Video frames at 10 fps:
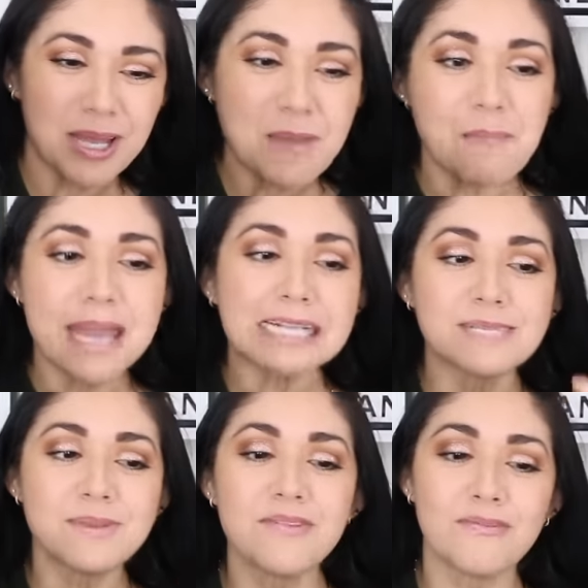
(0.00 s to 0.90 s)
It
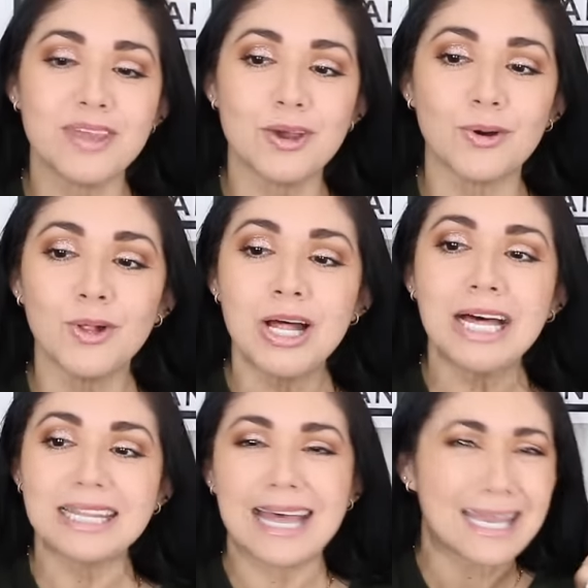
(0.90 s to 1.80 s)
makes me feel
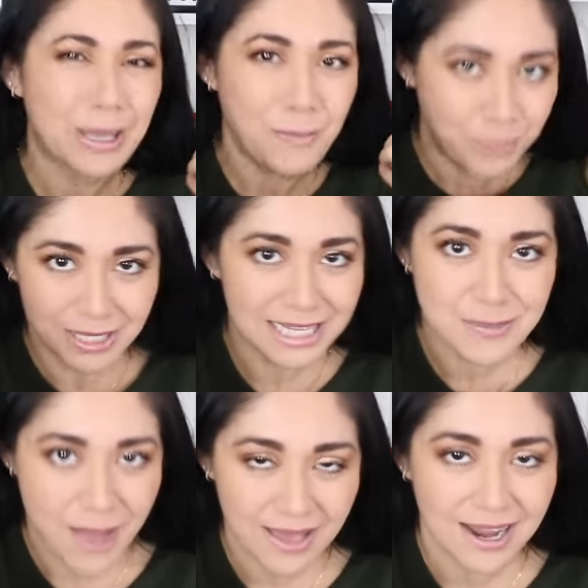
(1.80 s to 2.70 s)
like
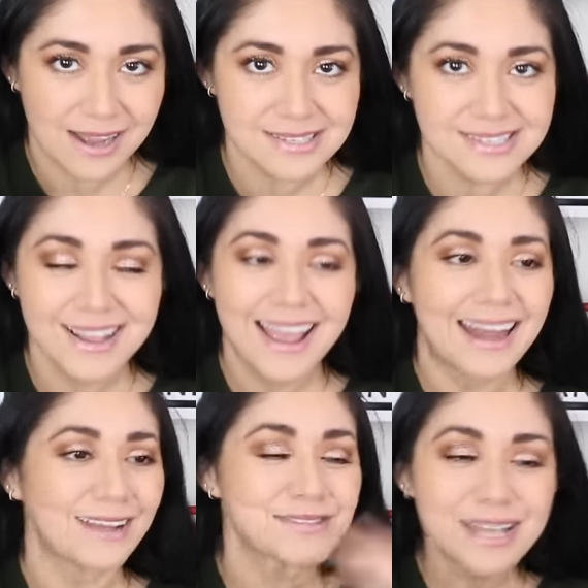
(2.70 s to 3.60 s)
Billy Badass.
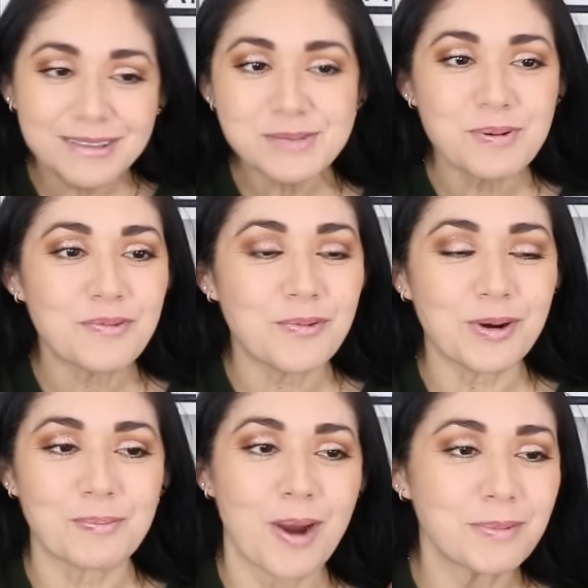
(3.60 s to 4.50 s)
And I've said this
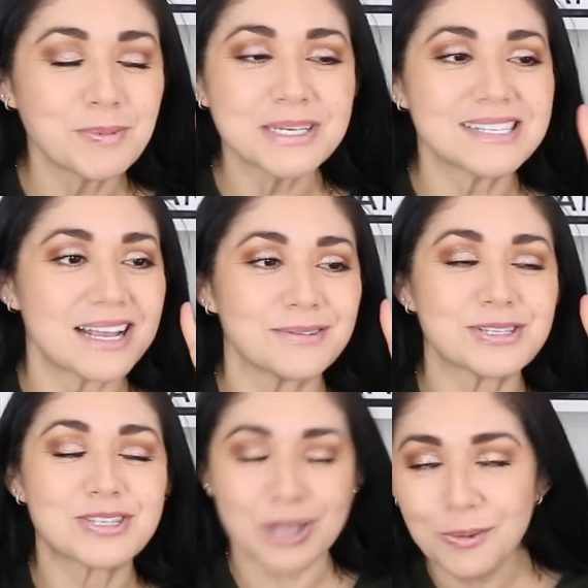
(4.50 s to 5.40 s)
before, probably
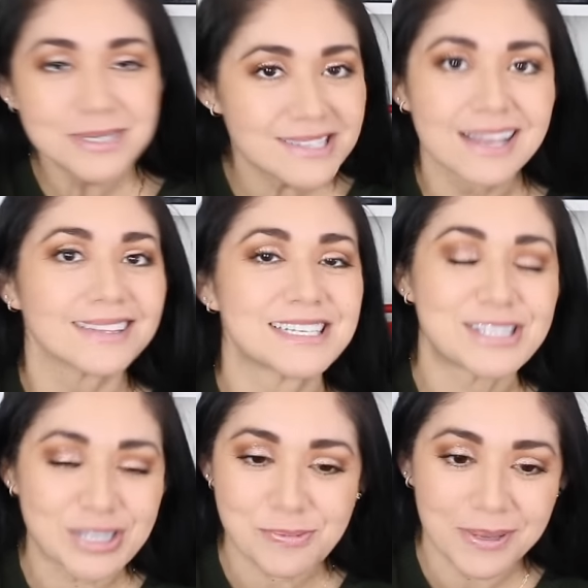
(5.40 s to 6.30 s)
sounds so insanely
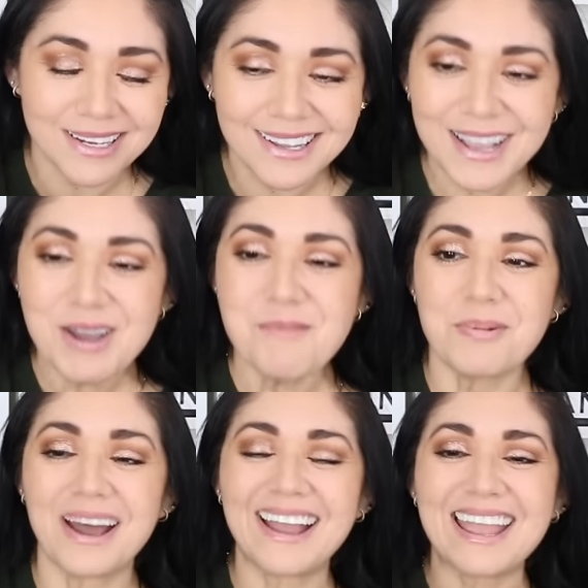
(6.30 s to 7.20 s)
stupid,
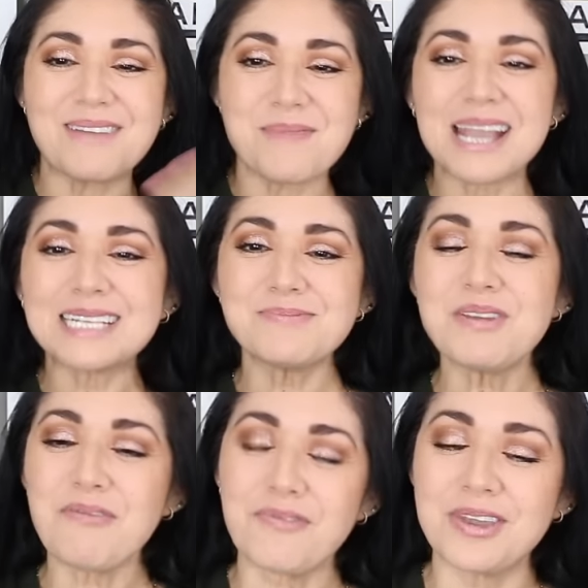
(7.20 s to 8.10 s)
but it makes
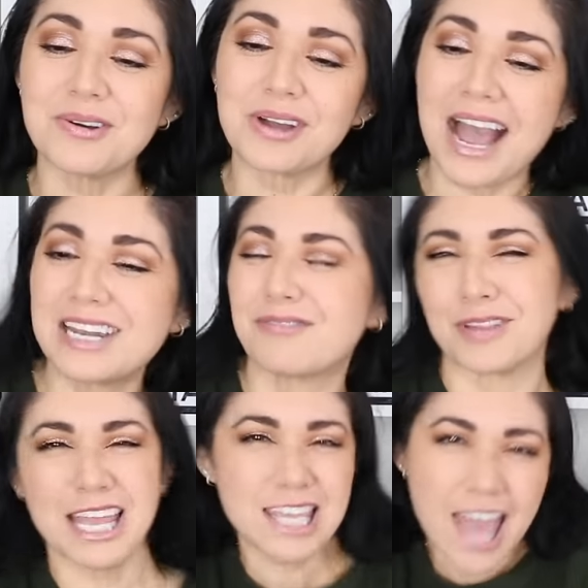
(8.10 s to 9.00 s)
me feel kind of
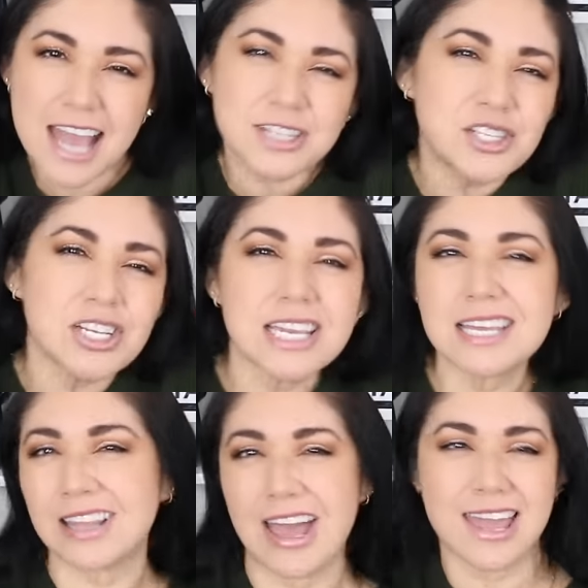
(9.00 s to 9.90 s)
like
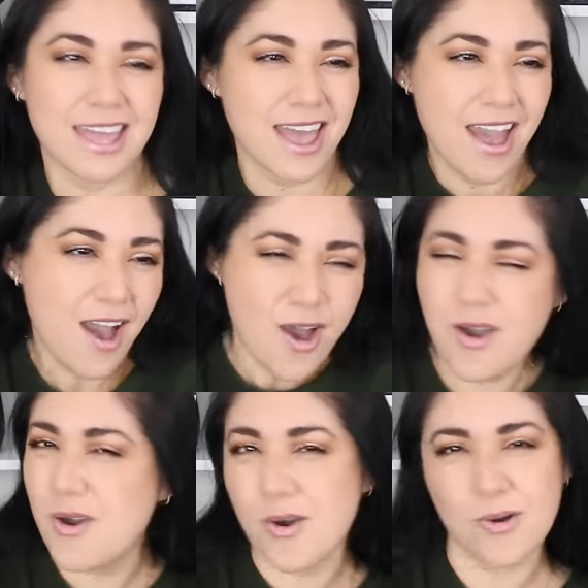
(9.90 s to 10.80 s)
edgy, like,
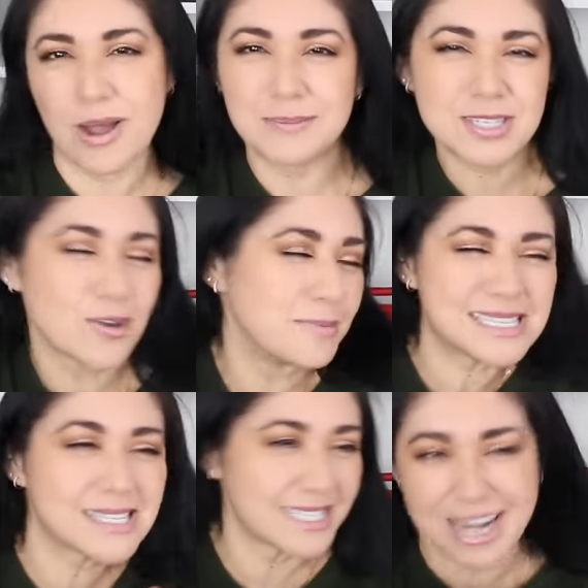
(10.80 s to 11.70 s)
oh, I'm so
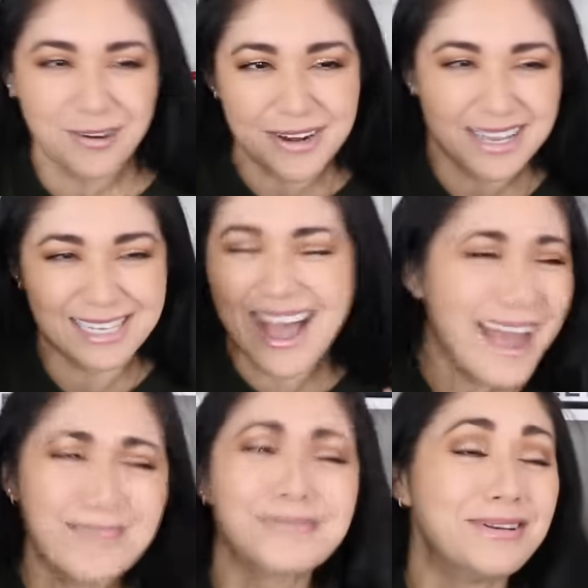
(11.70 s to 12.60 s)
mysterious.
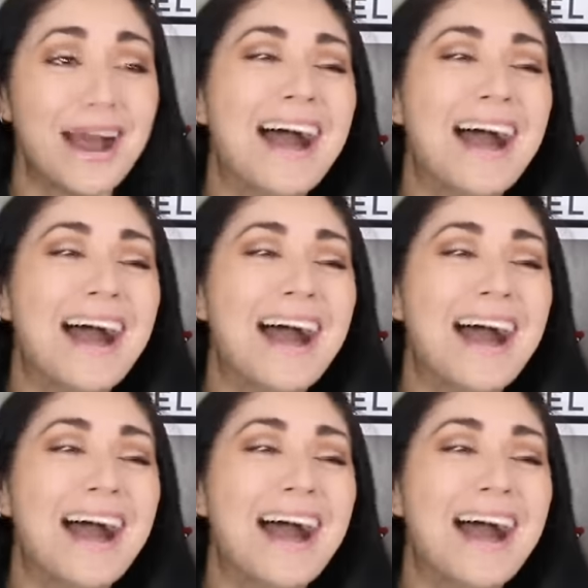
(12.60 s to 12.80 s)
I don't know.